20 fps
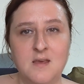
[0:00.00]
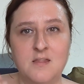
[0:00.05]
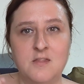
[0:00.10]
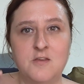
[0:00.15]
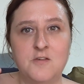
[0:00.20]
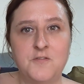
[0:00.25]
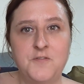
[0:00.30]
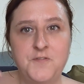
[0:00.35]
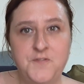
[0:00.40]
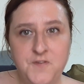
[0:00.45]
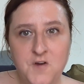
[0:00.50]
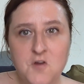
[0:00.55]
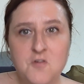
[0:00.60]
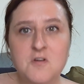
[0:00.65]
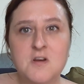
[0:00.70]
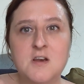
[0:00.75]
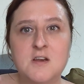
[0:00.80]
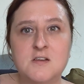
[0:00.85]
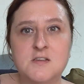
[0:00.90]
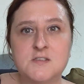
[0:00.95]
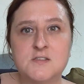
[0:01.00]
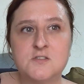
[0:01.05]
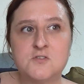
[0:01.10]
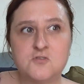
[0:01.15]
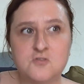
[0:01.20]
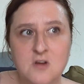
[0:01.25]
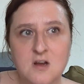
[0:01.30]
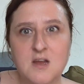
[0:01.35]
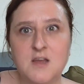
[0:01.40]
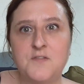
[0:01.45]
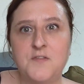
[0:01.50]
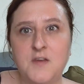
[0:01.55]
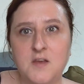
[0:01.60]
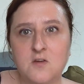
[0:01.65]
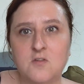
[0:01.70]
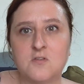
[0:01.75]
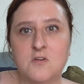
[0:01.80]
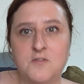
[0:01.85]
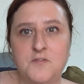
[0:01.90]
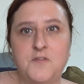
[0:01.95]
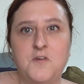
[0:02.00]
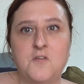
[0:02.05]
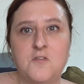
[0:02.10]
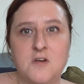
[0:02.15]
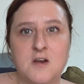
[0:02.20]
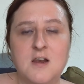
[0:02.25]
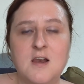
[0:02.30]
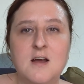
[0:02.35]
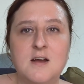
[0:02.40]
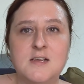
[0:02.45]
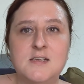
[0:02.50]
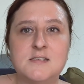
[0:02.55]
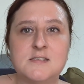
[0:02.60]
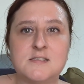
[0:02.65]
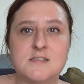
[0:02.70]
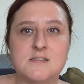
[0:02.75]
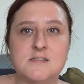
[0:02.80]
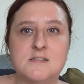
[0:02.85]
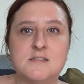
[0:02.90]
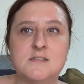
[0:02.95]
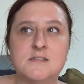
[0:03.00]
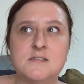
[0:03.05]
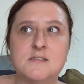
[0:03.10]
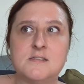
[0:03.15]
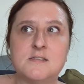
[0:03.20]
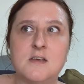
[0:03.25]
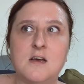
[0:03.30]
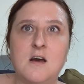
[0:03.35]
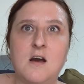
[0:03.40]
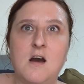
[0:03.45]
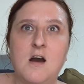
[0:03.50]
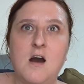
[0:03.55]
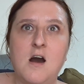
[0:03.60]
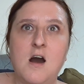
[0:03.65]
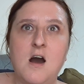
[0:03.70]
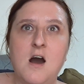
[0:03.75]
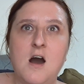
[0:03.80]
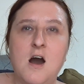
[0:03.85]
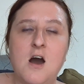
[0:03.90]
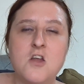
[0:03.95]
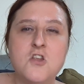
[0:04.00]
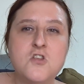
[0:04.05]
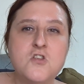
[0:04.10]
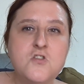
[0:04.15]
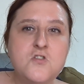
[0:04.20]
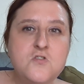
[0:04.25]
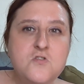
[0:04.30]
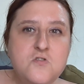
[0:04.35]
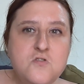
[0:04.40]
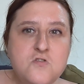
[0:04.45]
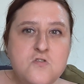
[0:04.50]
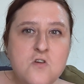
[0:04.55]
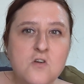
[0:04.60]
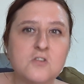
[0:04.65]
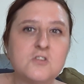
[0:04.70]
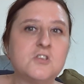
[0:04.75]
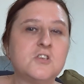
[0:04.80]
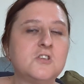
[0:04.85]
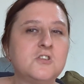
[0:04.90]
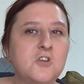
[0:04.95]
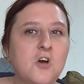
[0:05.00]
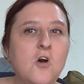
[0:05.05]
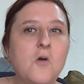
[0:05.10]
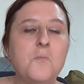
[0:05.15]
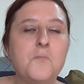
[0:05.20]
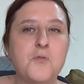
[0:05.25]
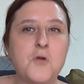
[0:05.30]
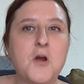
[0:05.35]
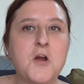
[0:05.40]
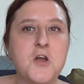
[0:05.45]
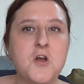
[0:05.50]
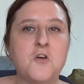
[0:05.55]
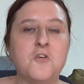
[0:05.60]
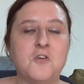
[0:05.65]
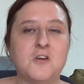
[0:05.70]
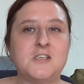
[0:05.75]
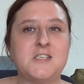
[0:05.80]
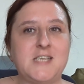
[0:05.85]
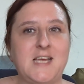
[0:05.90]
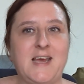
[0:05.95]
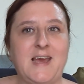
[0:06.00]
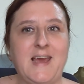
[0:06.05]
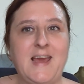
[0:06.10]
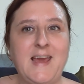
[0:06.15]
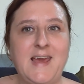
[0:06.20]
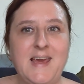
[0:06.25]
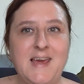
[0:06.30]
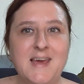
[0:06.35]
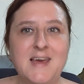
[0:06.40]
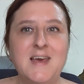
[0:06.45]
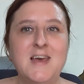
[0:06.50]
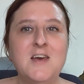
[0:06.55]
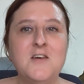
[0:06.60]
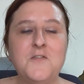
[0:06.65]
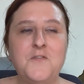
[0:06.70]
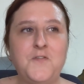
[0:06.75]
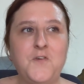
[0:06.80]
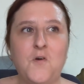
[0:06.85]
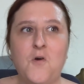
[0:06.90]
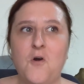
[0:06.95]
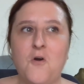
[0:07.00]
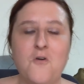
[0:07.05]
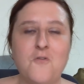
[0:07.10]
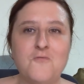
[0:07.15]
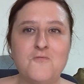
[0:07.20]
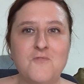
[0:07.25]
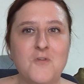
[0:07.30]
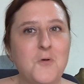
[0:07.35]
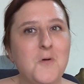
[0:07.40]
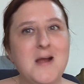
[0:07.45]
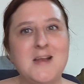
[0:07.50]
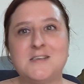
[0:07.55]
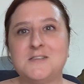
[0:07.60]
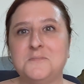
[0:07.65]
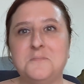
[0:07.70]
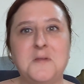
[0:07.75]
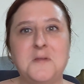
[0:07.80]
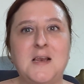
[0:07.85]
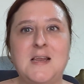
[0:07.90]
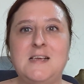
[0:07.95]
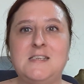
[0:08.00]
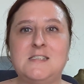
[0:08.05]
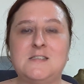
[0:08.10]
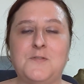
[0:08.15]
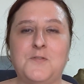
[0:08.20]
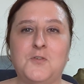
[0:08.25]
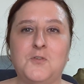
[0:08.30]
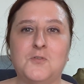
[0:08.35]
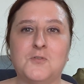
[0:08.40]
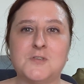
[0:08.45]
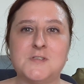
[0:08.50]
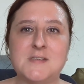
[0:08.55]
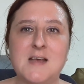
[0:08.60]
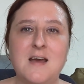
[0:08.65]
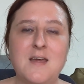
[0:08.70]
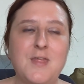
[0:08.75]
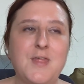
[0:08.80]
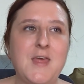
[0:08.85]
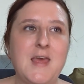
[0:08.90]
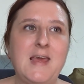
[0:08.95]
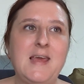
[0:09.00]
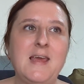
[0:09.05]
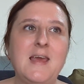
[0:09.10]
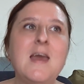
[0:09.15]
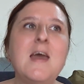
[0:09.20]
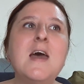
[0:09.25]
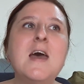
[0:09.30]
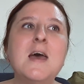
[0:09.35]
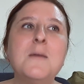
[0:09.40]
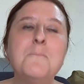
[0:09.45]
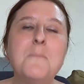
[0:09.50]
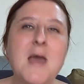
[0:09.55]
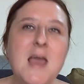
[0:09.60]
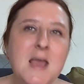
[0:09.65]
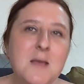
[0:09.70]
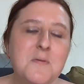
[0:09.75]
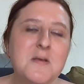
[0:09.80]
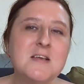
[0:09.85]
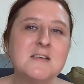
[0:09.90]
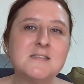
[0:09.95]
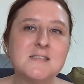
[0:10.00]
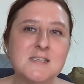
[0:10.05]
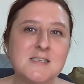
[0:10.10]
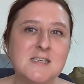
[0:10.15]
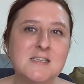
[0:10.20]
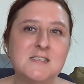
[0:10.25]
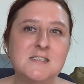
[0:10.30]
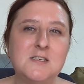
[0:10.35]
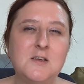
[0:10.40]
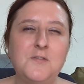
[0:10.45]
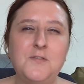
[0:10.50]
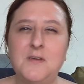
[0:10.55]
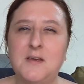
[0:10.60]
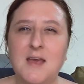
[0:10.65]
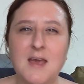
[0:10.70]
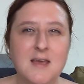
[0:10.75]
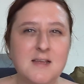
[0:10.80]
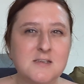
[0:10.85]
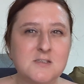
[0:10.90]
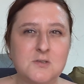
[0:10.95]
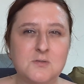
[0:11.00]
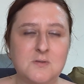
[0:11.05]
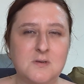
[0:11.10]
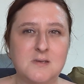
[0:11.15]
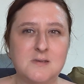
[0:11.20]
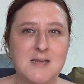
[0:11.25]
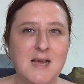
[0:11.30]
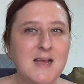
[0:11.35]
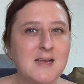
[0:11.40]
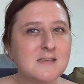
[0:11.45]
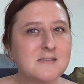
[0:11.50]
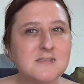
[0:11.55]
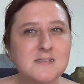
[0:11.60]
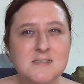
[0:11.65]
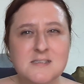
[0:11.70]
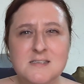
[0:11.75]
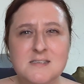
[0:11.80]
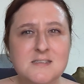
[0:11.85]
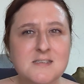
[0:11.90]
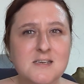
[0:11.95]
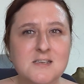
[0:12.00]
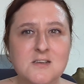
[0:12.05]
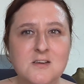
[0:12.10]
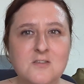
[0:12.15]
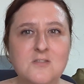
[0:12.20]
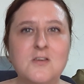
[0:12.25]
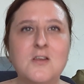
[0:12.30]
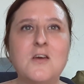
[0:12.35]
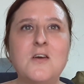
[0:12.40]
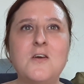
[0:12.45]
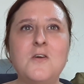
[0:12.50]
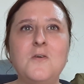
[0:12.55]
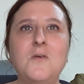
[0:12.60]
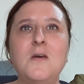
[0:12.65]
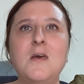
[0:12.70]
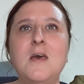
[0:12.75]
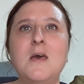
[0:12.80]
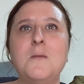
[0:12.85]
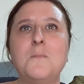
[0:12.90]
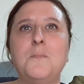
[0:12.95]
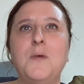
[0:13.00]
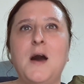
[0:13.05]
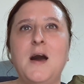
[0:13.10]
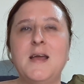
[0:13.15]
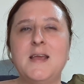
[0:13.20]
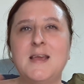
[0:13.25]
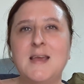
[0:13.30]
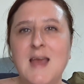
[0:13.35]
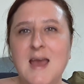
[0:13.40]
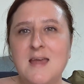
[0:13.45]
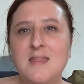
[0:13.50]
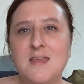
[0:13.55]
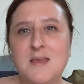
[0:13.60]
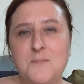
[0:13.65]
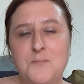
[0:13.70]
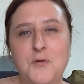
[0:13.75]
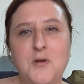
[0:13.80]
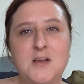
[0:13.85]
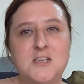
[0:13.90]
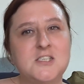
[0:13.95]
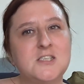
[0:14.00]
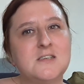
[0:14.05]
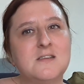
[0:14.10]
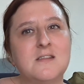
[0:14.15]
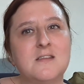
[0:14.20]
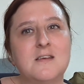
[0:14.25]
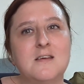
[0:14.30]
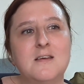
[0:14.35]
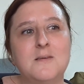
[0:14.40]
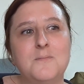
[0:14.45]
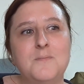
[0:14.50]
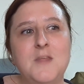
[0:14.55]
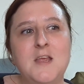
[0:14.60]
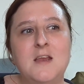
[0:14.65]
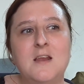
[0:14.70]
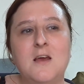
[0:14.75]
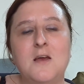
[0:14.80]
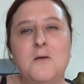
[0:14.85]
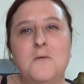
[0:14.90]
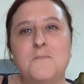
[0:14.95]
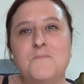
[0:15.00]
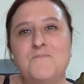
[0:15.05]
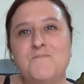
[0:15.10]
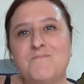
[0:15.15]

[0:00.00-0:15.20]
that foreigners driving on a foreign licence are not a top priority for Rwandan police force. I think maybe it's an issue if you get into an accident, I don't know, but I get the impression that, you know,